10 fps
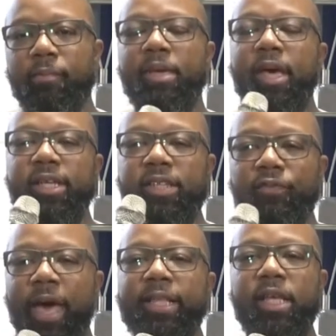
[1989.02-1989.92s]
Because the
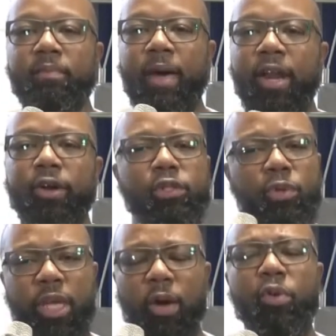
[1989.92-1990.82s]
fact of the matter is,
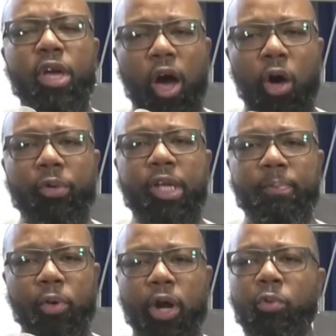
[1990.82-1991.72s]
we all
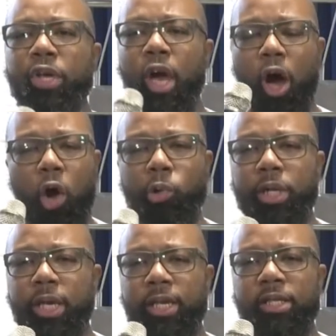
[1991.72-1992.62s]
need prayer. We all
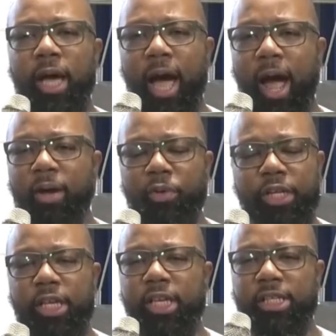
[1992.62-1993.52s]
need we
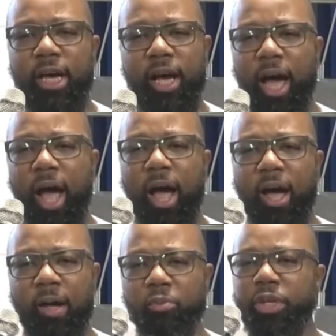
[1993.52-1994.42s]

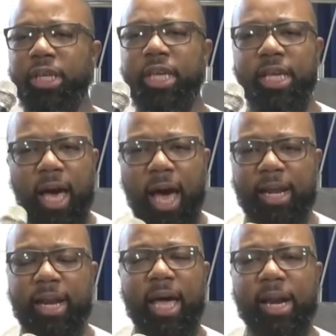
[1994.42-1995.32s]
need God
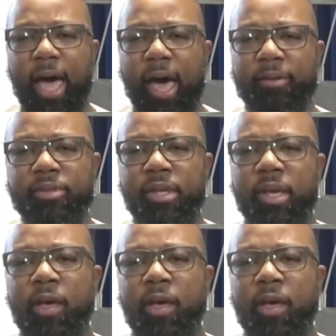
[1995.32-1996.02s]
in our lives.